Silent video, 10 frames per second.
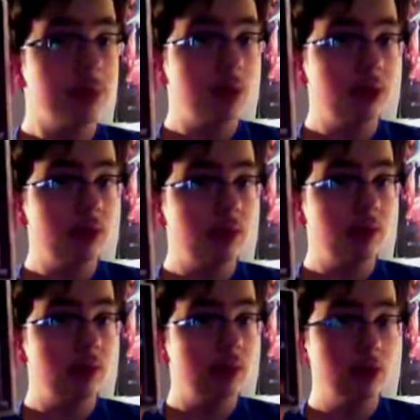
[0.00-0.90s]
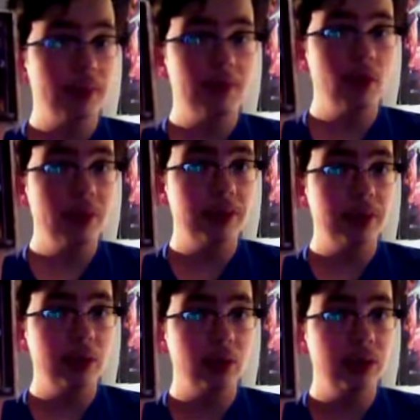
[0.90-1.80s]
Also, good
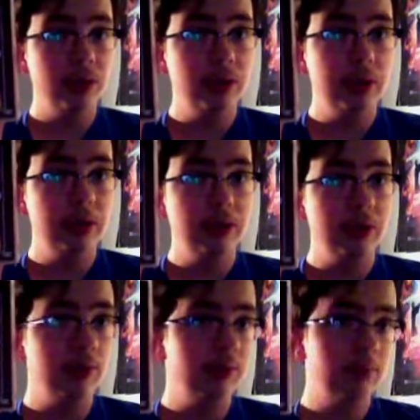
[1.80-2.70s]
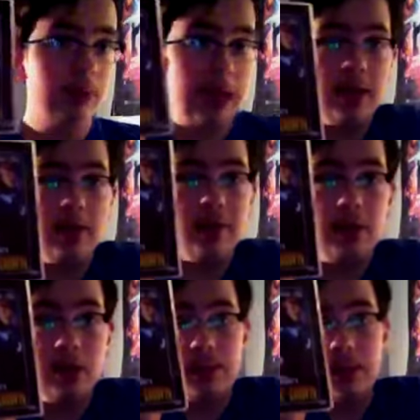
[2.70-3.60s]
performance. Which she is just cannon
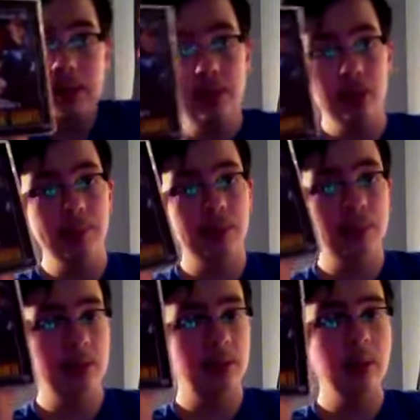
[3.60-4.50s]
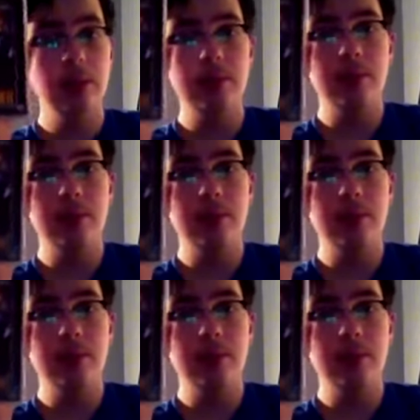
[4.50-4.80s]
fodder, basically. But still,